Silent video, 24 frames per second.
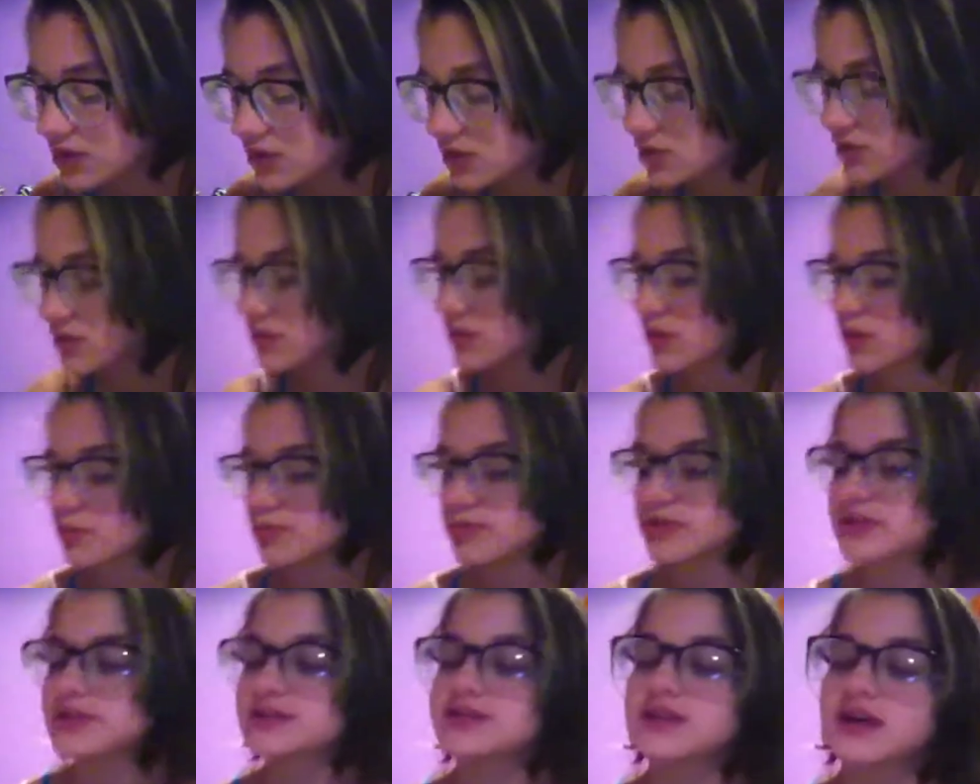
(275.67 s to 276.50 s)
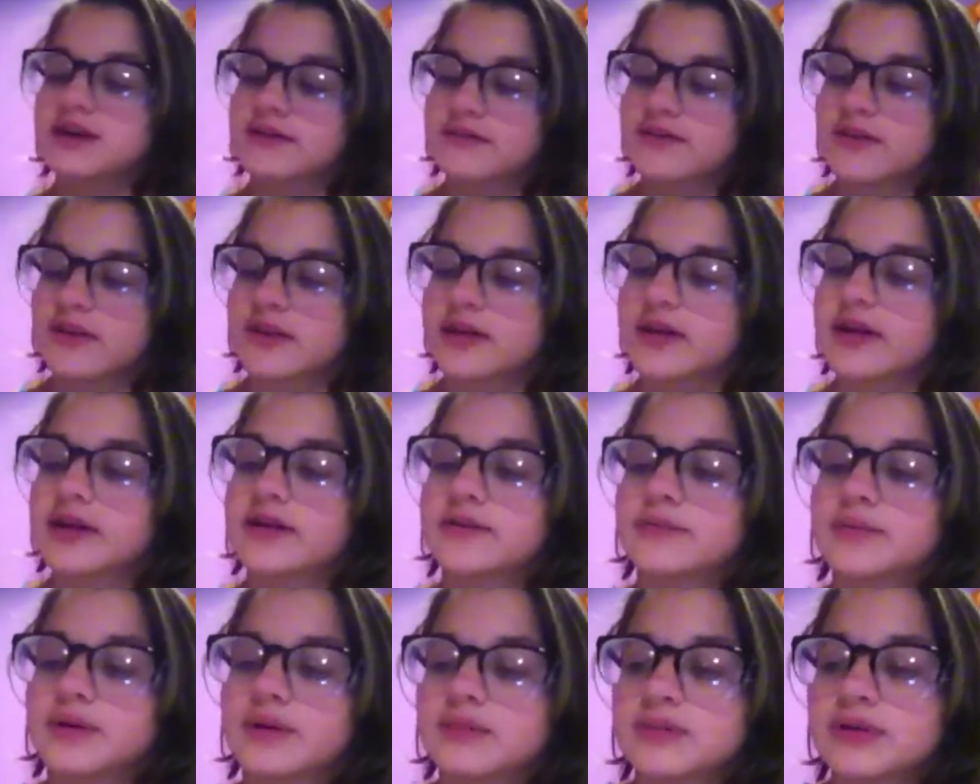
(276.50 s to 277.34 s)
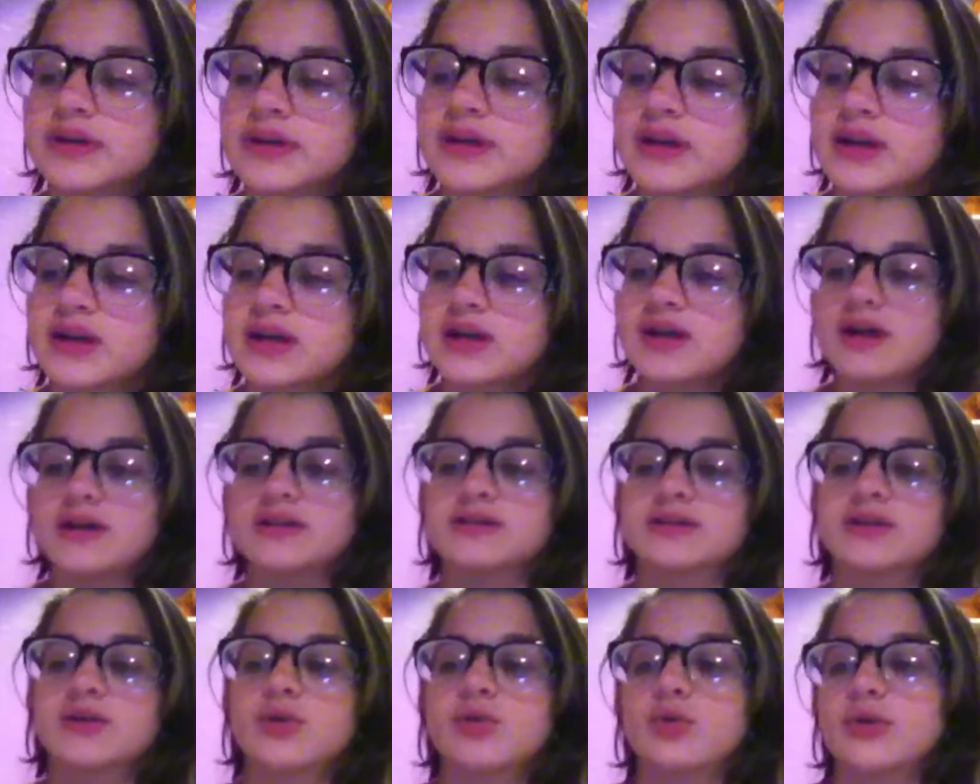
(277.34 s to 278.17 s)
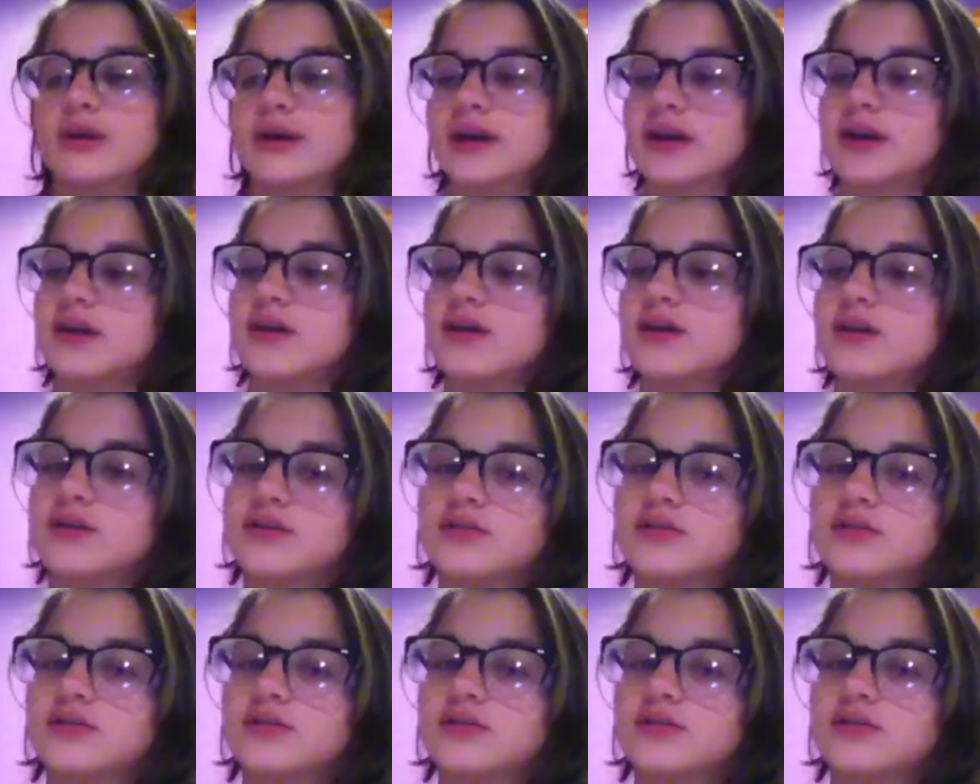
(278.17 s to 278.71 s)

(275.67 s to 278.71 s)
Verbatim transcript: She was like, please stop vlogging in public. I was like, okay.